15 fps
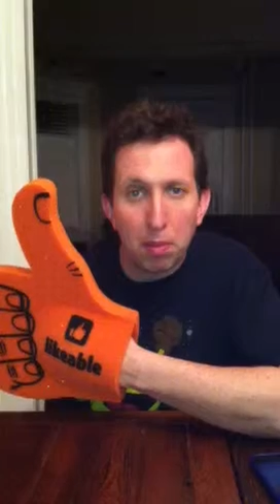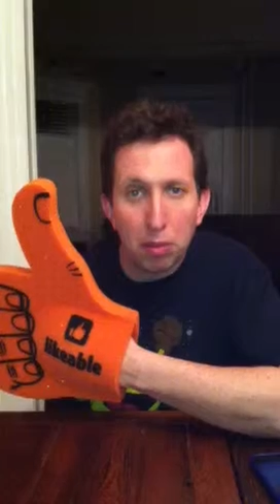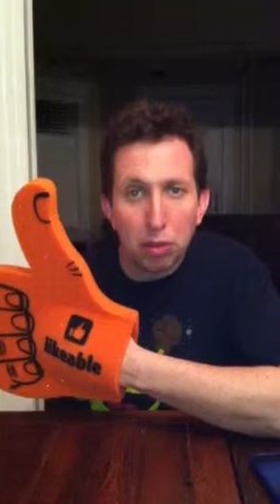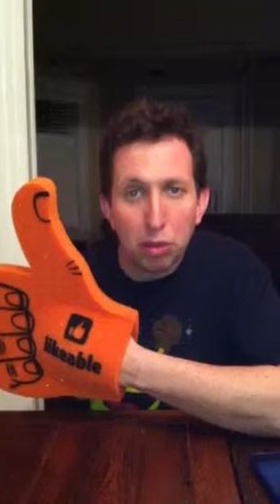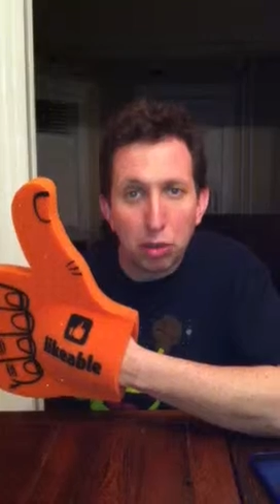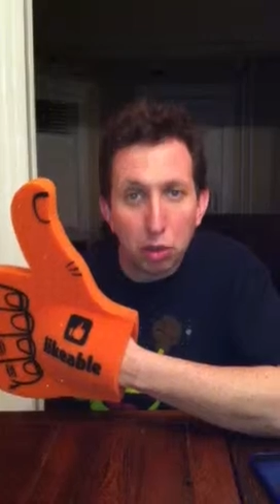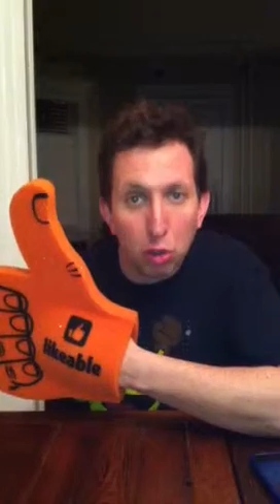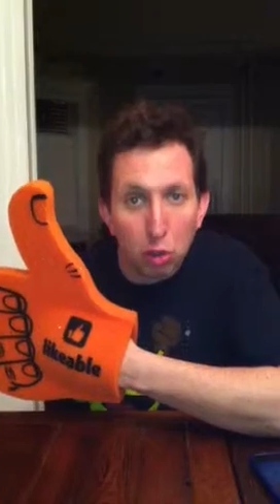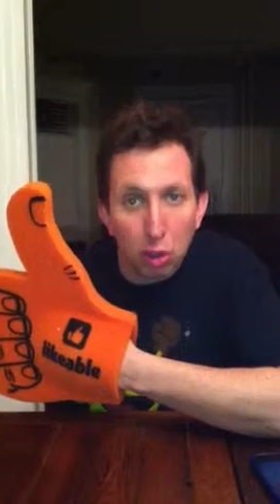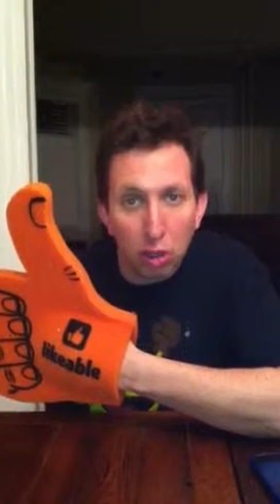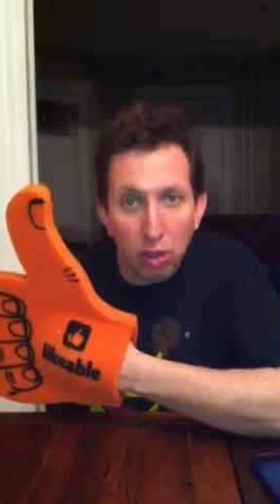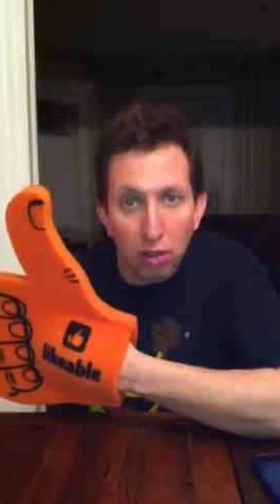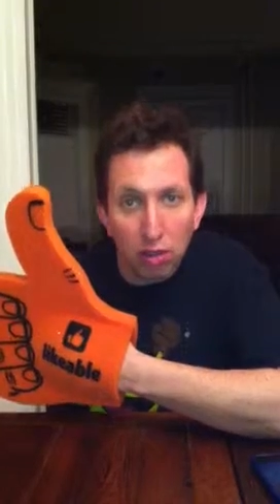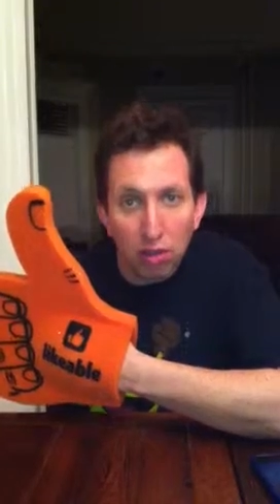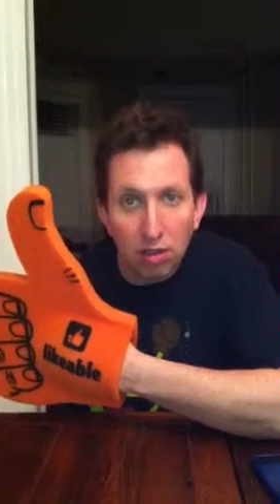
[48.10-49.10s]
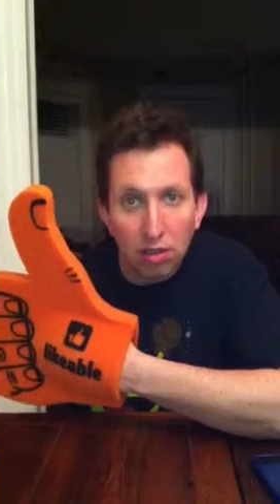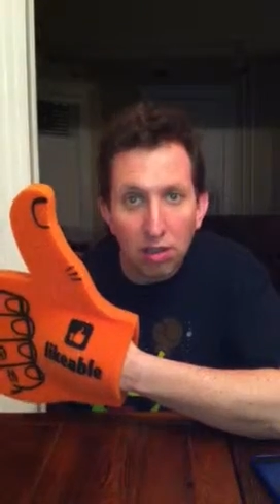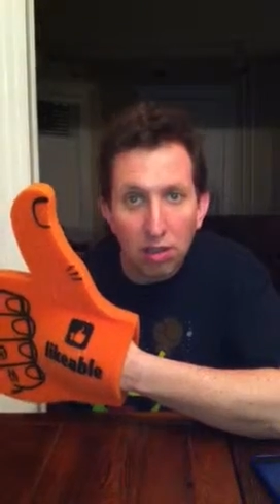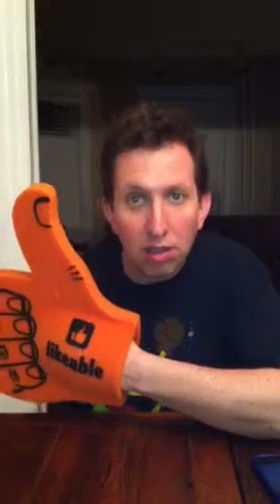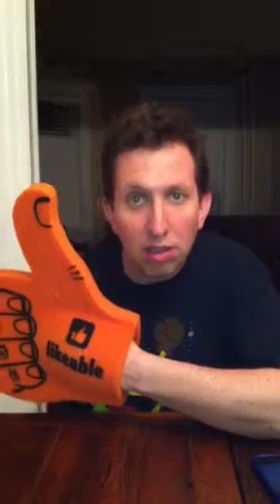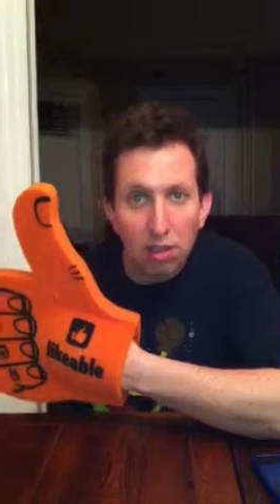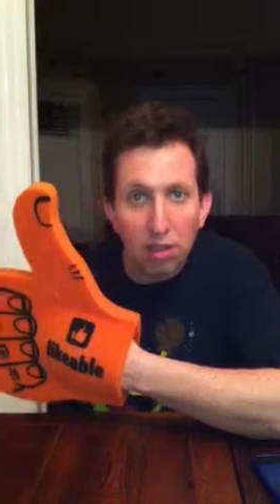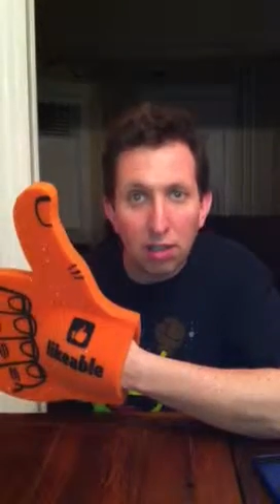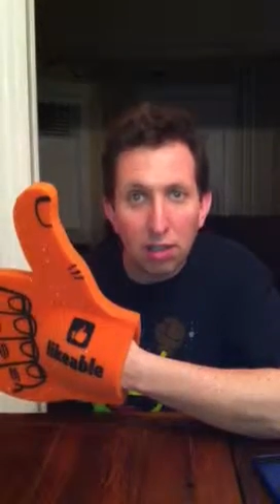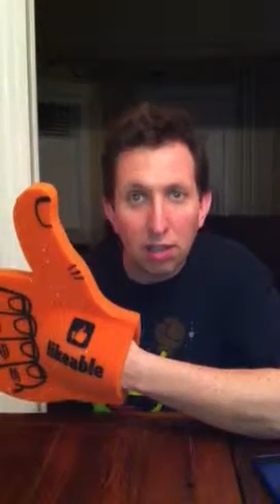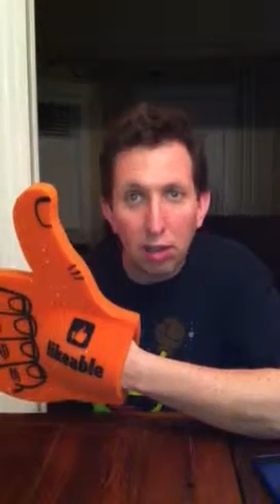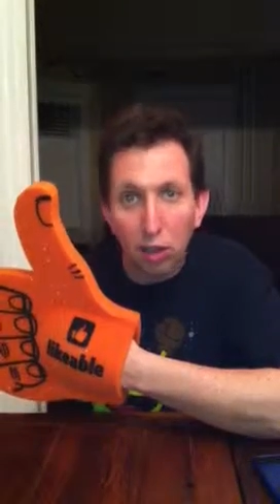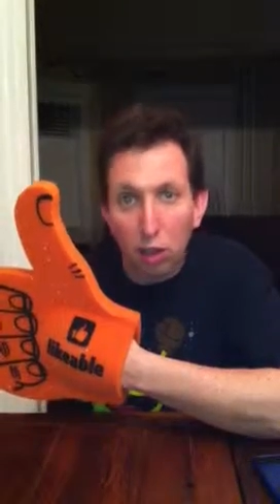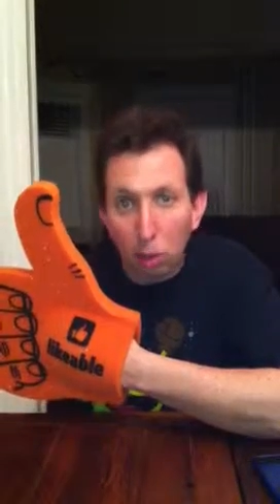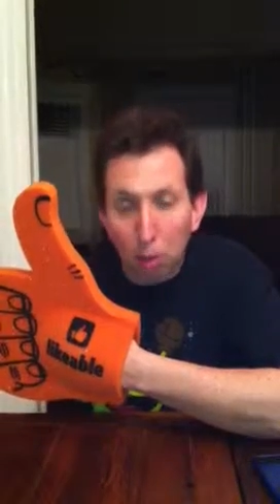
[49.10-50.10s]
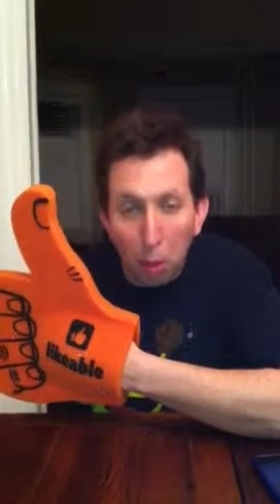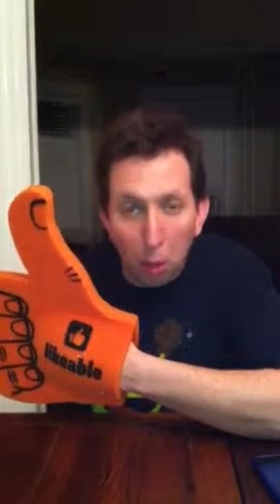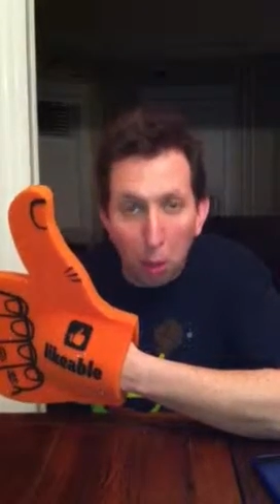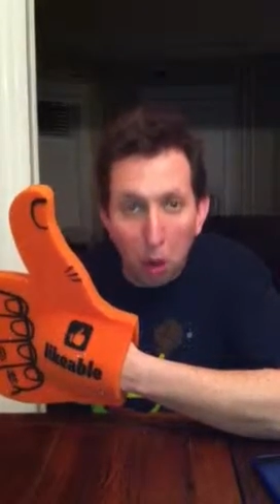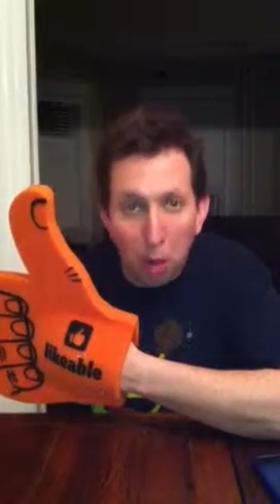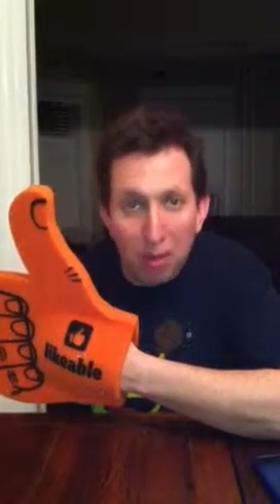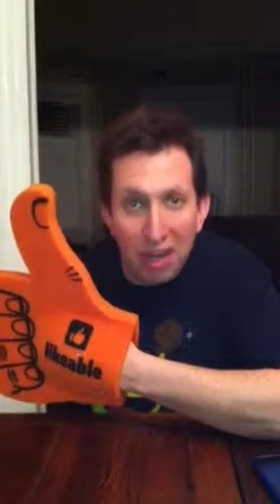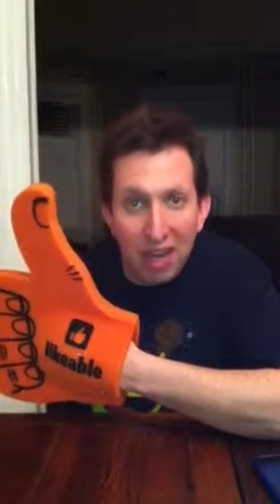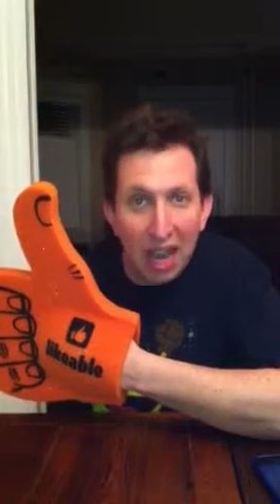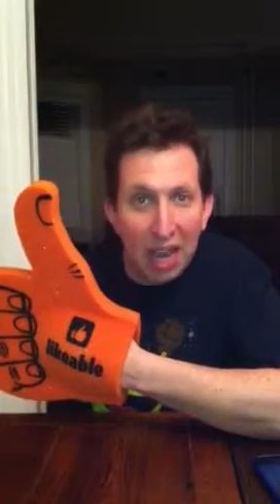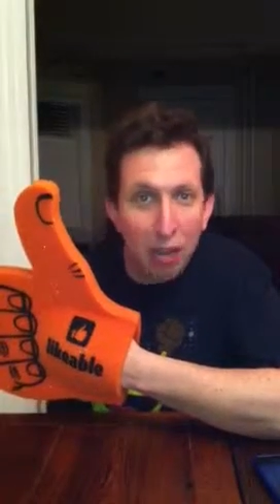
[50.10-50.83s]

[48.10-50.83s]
school, global warming,